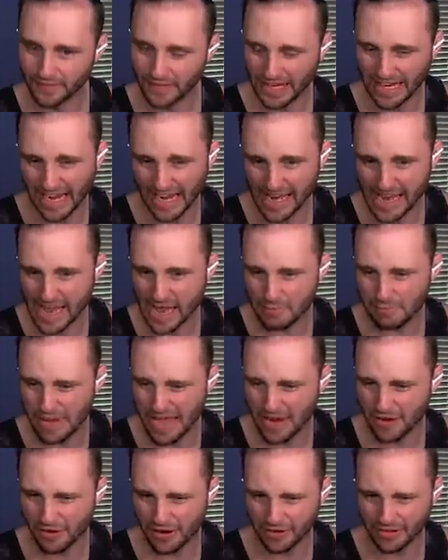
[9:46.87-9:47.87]
Like, I keep
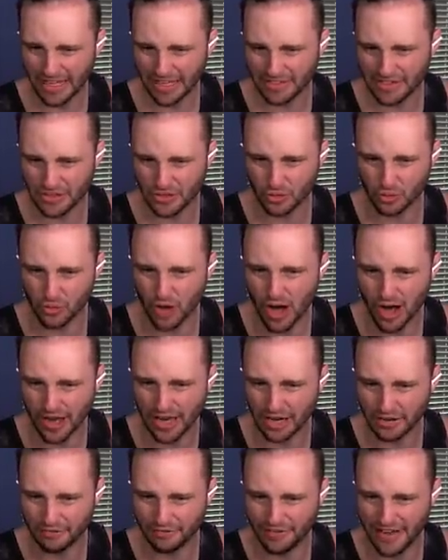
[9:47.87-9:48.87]
hearing, like, this
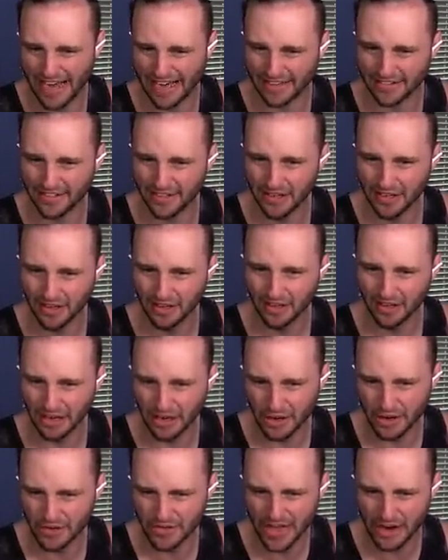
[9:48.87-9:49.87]
rocket effect.
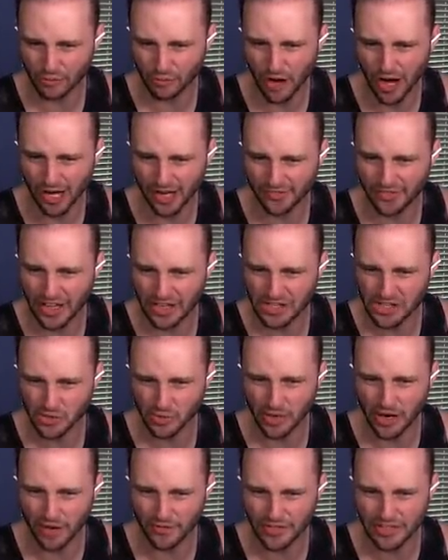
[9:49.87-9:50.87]
Like, you hear that rocket that just
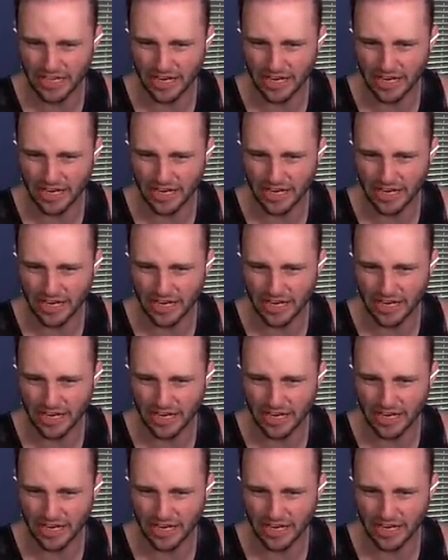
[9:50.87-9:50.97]
went off?